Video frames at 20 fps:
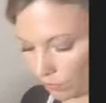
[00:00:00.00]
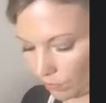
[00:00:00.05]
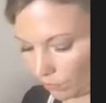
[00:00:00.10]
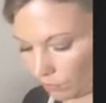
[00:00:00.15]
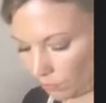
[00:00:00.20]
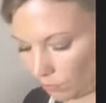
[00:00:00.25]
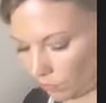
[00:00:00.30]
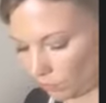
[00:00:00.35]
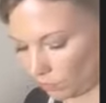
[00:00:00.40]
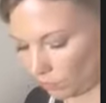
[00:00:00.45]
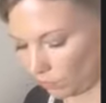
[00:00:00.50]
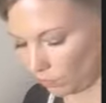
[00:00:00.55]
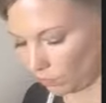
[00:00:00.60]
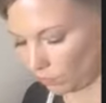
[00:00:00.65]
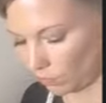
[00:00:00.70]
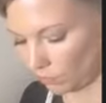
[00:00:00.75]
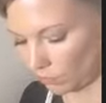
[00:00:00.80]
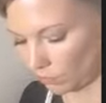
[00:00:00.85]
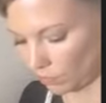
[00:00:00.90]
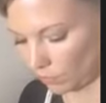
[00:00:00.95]

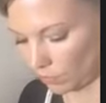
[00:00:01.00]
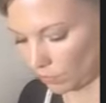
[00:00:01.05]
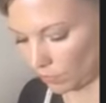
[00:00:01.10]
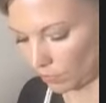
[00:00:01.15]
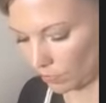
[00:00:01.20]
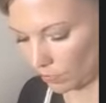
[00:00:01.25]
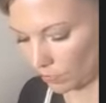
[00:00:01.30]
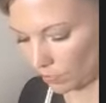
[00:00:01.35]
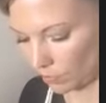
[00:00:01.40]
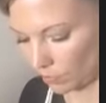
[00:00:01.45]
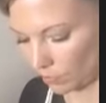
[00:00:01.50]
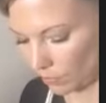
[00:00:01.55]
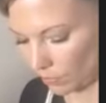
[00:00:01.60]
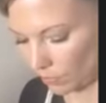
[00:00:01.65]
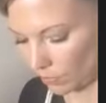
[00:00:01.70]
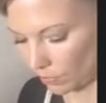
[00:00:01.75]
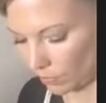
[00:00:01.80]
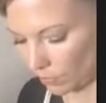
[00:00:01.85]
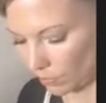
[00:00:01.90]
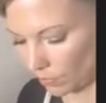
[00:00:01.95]

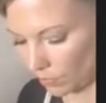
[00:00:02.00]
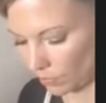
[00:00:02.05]
Nobody speaks.